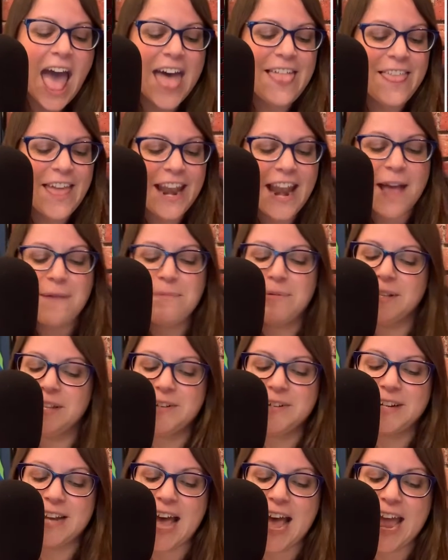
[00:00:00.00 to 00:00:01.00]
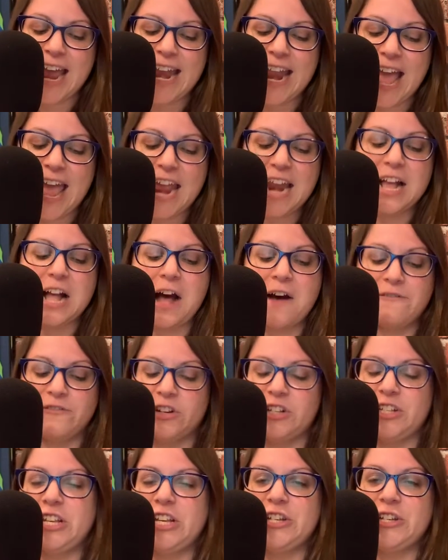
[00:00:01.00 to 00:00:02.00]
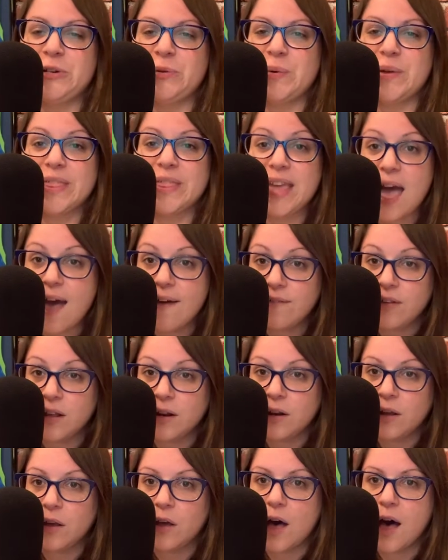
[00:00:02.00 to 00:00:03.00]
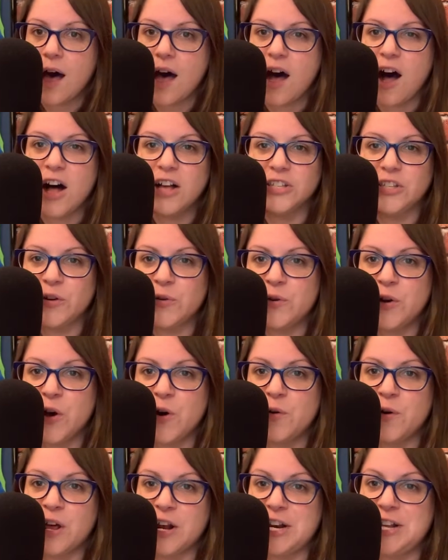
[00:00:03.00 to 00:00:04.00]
And then episode nine, I had a conversation with Kevin, uh, also known on